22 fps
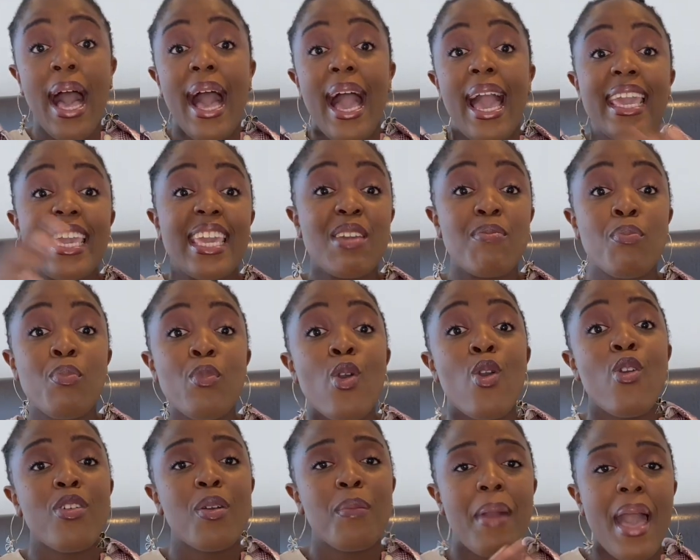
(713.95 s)
I keep
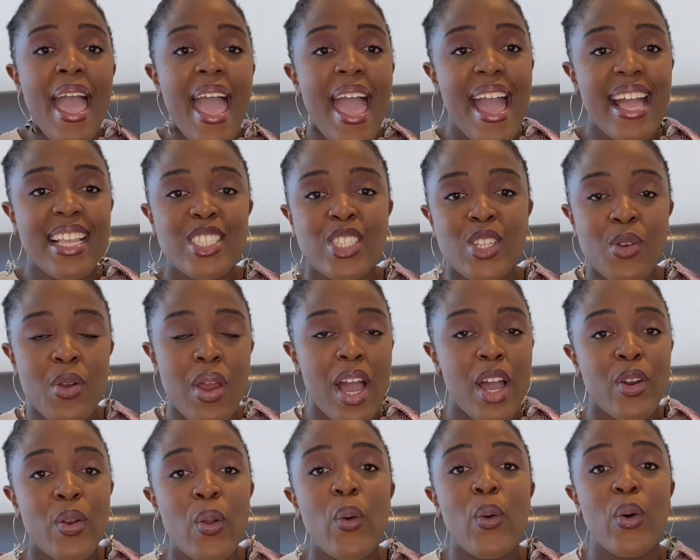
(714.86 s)
moving my hands
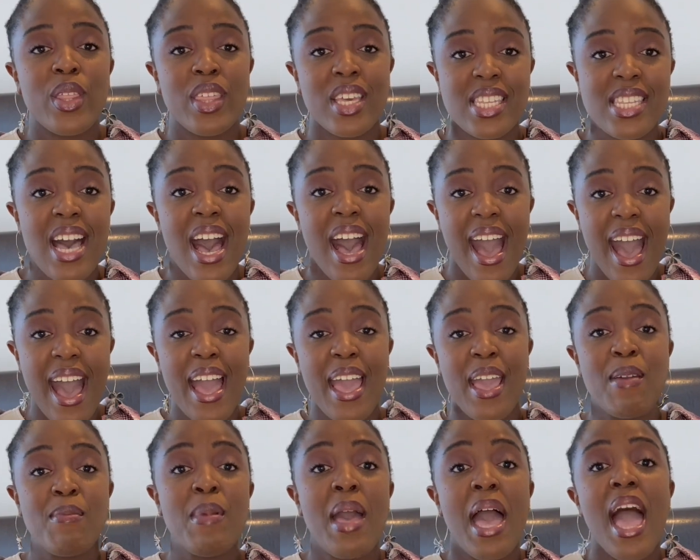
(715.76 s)
around all the
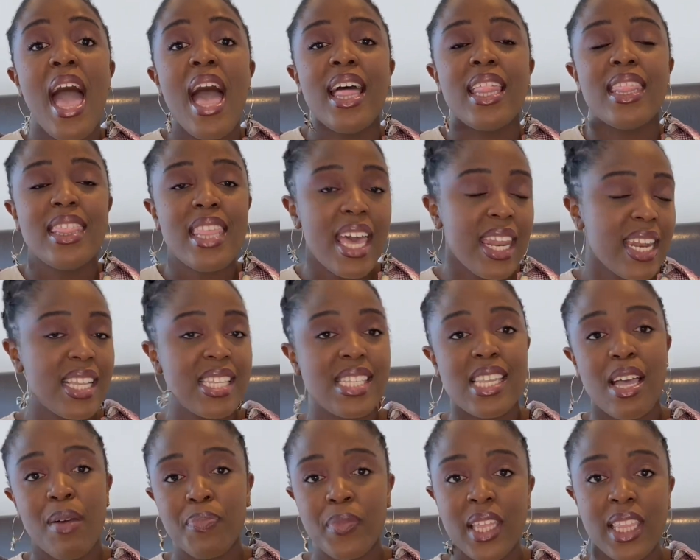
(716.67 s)
time. That is
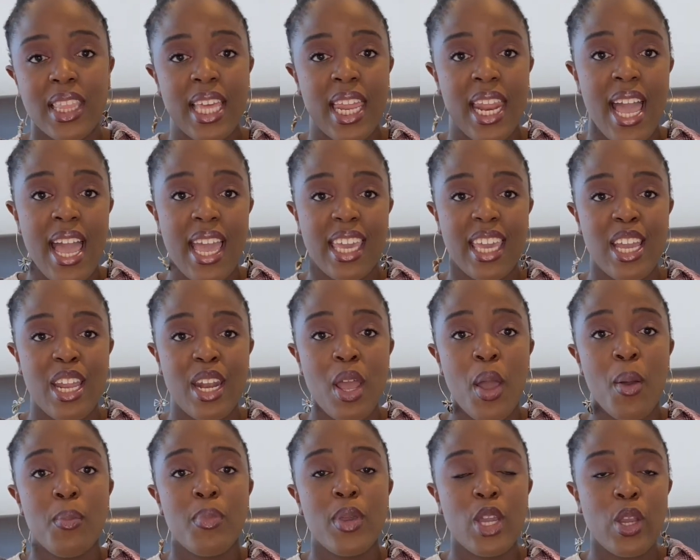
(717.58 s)
something that I can
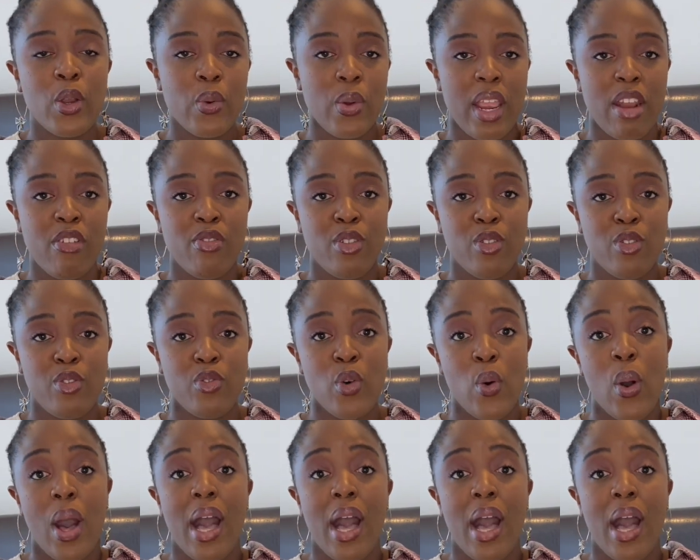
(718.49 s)
be grateful for.